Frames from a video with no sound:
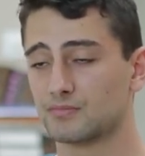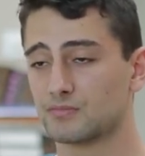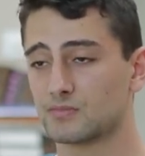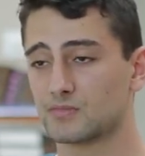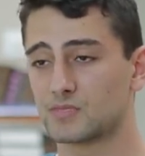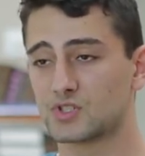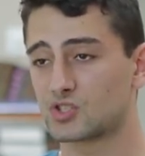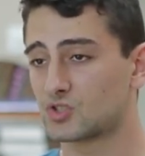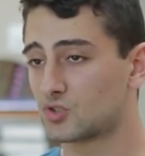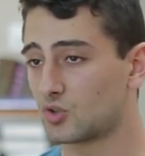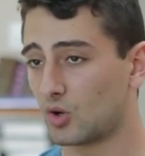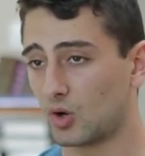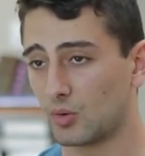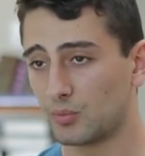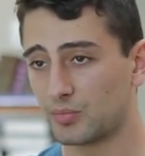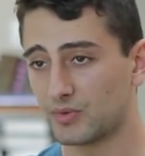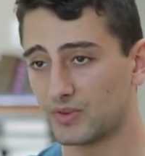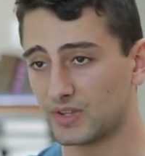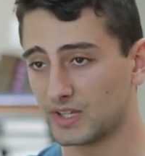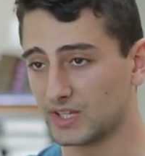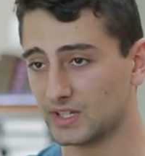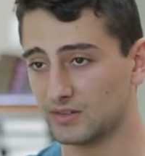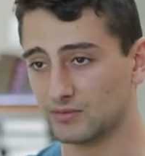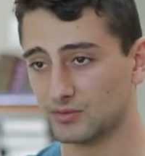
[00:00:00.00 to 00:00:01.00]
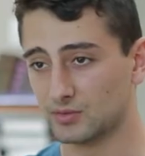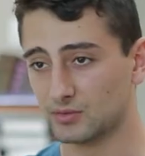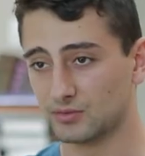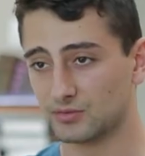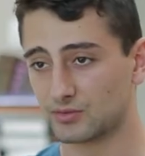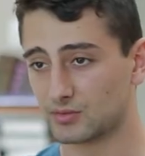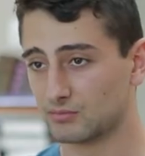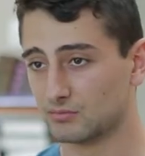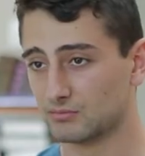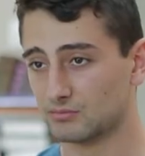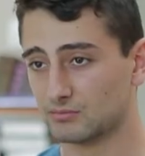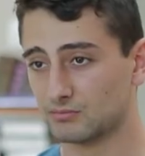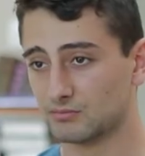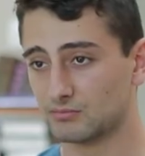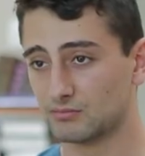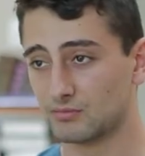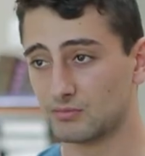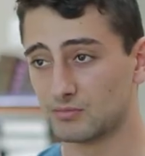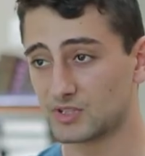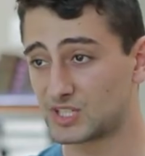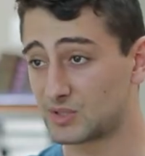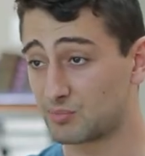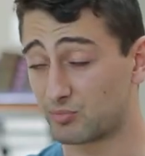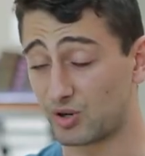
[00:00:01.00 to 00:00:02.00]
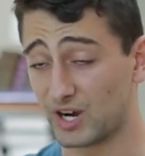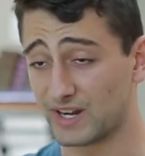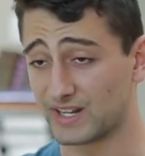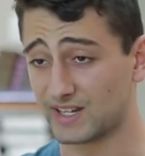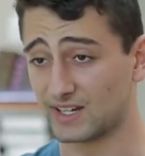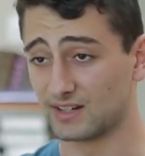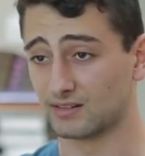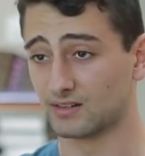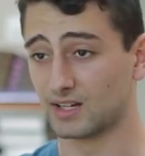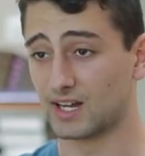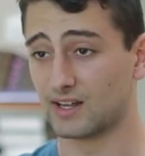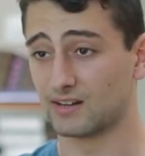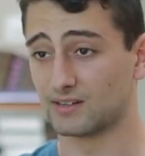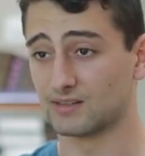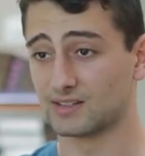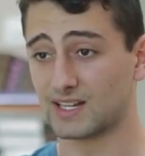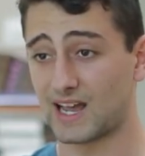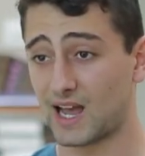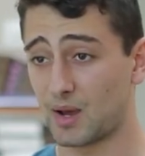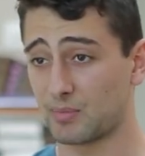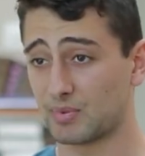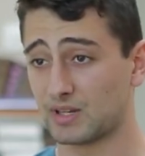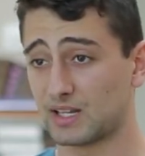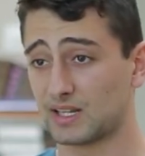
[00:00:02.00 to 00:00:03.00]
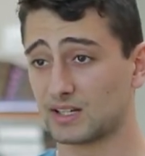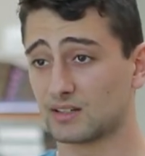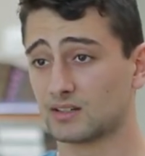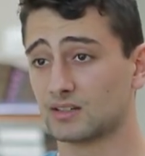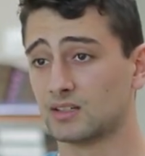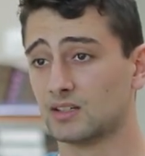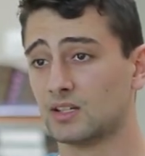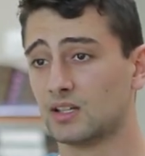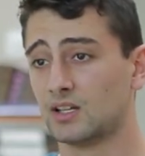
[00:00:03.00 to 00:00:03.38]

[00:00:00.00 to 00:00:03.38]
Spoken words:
stop the evil from spreading and happening.